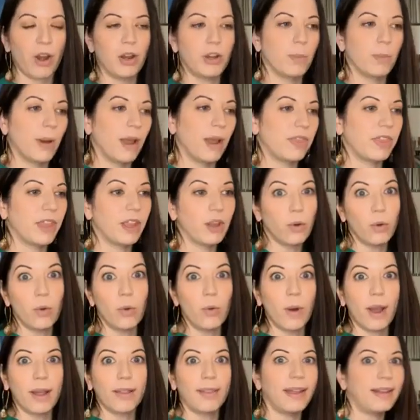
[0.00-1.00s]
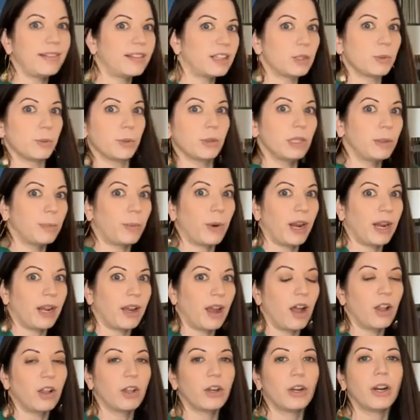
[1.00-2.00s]
you might think, ooh, I like this really bright
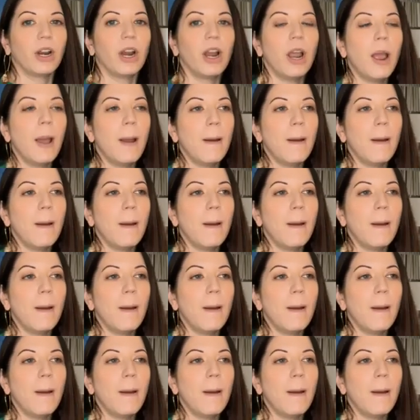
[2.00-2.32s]
color,